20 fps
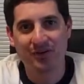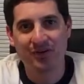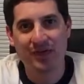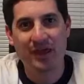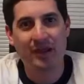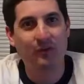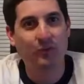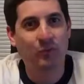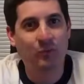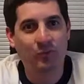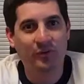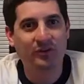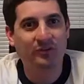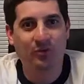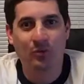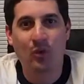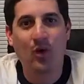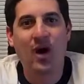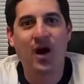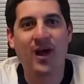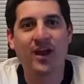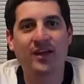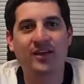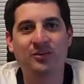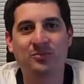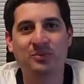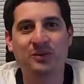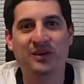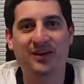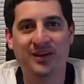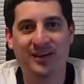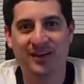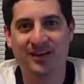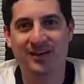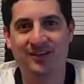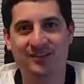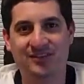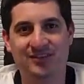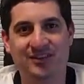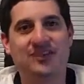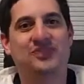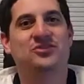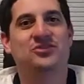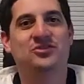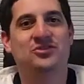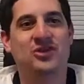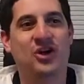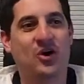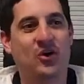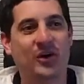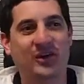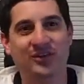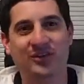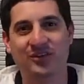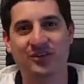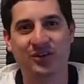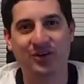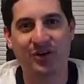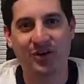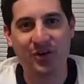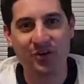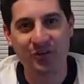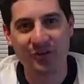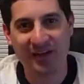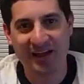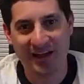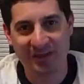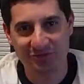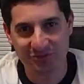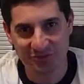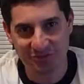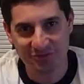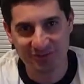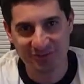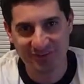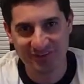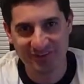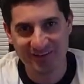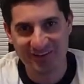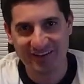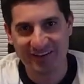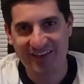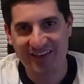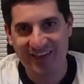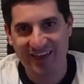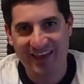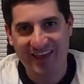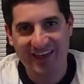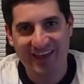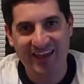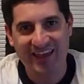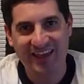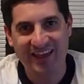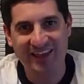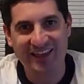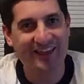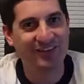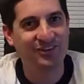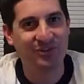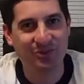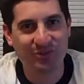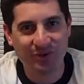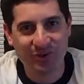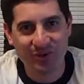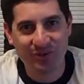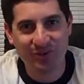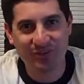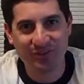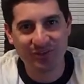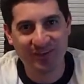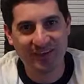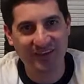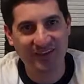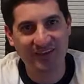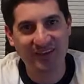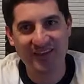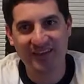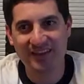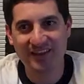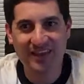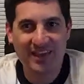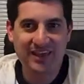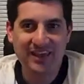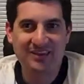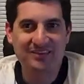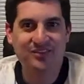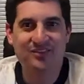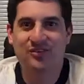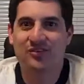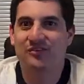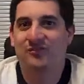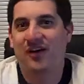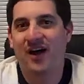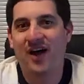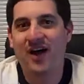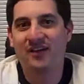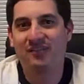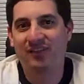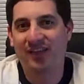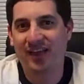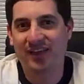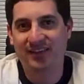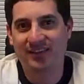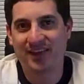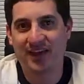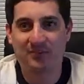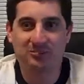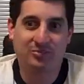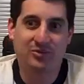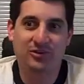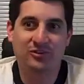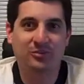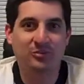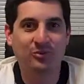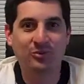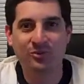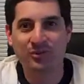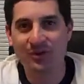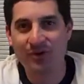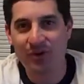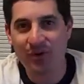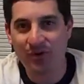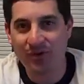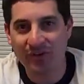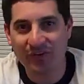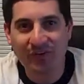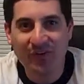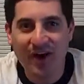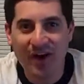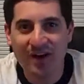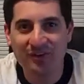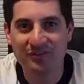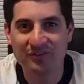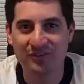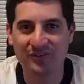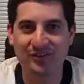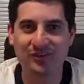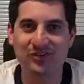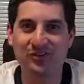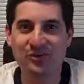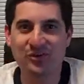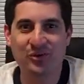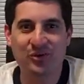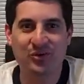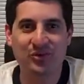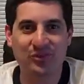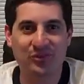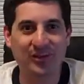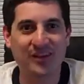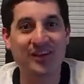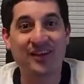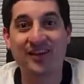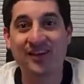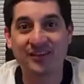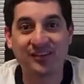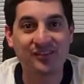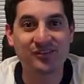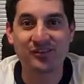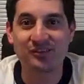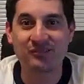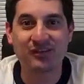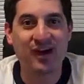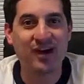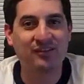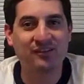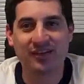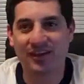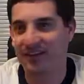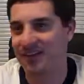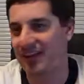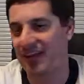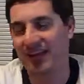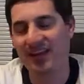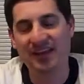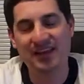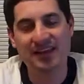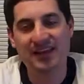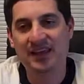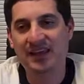and the reason why is because teachers go into their own classrooms and they do their own thing, and they can survive like that. Principals can go in their office and do their own thing, and they can survive like that.